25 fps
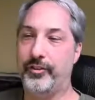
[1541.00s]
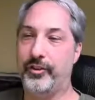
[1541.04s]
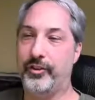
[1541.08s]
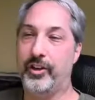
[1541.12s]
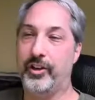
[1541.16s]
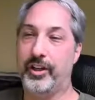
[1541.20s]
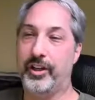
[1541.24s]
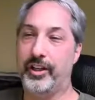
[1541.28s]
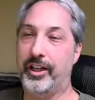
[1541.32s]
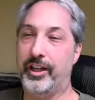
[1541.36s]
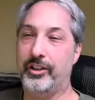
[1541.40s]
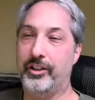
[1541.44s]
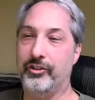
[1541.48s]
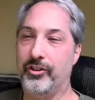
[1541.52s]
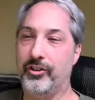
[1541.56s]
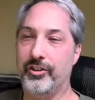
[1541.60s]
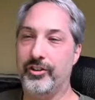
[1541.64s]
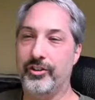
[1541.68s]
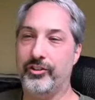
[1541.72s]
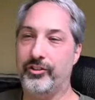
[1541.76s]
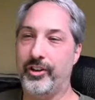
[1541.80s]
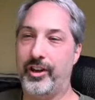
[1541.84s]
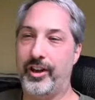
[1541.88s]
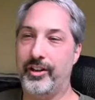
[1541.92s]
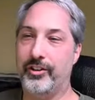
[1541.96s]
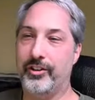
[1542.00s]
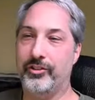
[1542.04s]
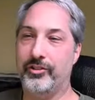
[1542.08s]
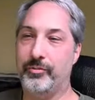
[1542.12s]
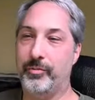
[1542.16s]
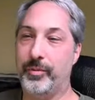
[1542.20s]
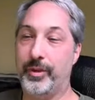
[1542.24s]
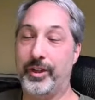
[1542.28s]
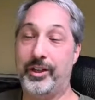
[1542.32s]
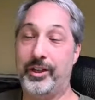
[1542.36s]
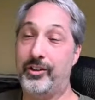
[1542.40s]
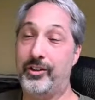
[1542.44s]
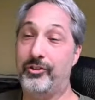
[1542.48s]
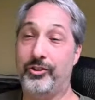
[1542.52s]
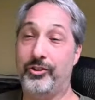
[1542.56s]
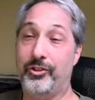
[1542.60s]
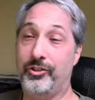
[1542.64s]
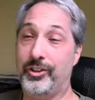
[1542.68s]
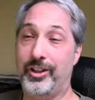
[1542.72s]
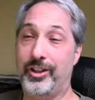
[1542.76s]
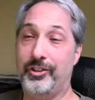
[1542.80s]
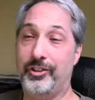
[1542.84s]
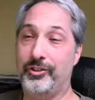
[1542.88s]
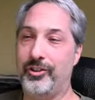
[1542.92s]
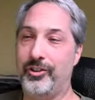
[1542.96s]
you're going to get criticized,
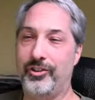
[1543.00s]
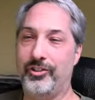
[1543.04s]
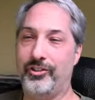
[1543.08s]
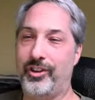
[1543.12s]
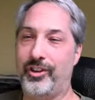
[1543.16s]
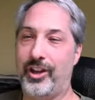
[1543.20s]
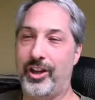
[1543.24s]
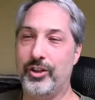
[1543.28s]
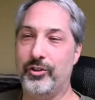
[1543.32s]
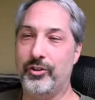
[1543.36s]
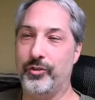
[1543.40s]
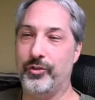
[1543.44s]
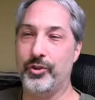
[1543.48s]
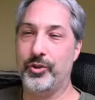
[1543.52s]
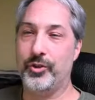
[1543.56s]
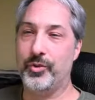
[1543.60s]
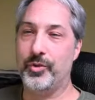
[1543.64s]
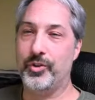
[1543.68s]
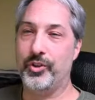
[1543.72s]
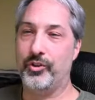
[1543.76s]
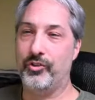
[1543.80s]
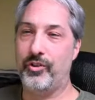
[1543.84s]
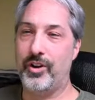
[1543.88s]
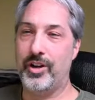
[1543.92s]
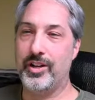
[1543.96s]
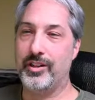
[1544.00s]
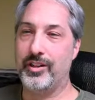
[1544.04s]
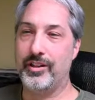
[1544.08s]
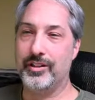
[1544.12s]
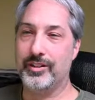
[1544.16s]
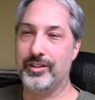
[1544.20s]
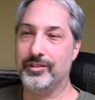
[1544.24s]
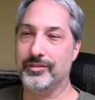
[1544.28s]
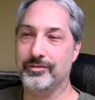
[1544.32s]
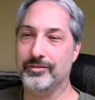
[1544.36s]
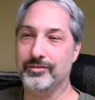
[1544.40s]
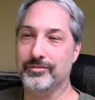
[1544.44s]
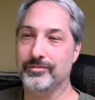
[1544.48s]
get criticized for doing the right thing.